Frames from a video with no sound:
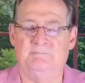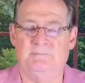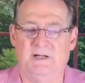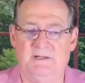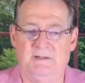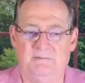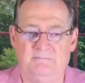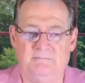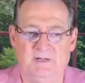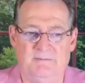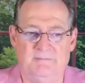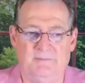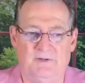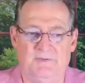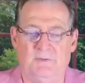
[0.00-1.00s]
My, my
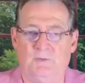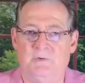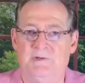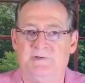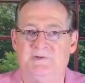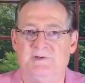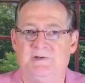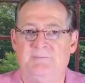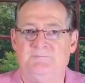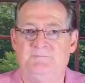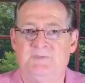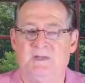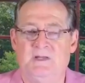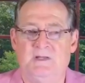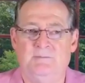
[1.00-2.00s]
mother was a
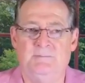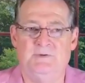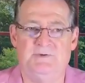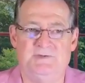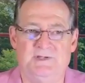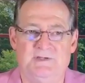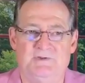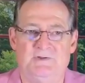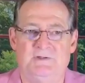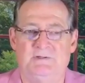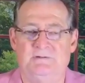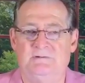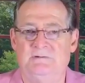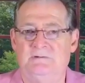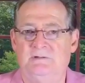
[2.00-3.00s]

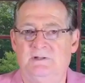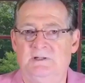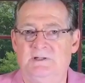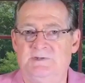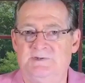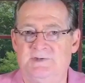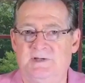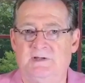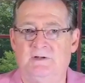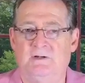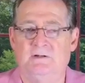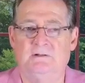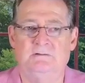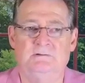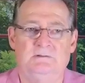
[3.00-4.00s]
musician,
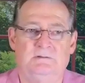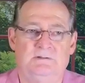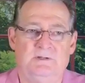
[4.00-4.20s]
singer,